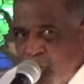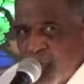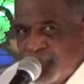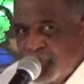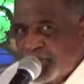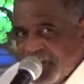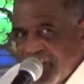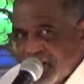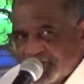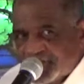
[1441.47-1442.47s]
move you to
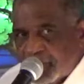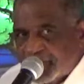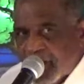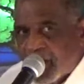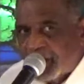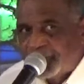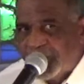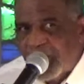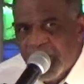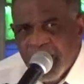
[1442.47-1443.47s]
tears sometimes.
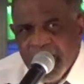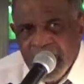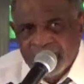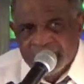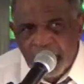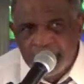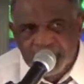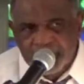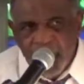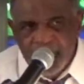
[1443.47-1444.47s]
If it's the
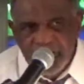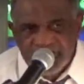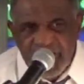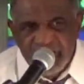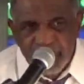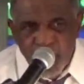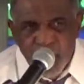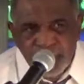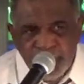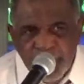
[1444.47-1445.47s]
Spirit does not
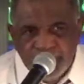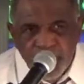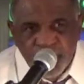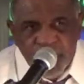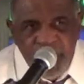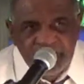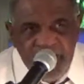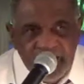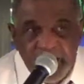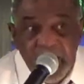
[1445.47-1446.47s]
move you to do things
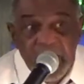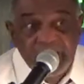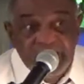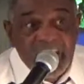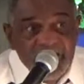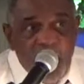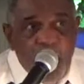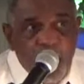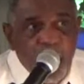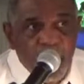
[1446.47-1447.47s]
that is not
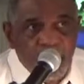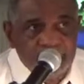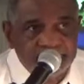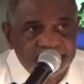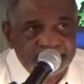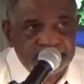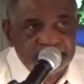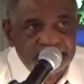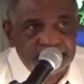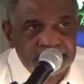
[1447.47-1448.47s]
normal.
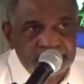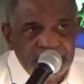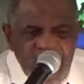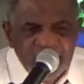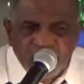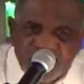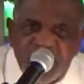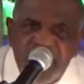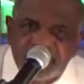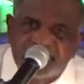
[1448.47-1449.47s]
And so
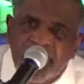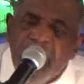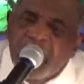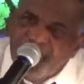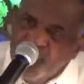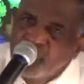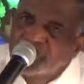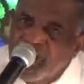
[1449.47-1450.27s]
Jesus knew this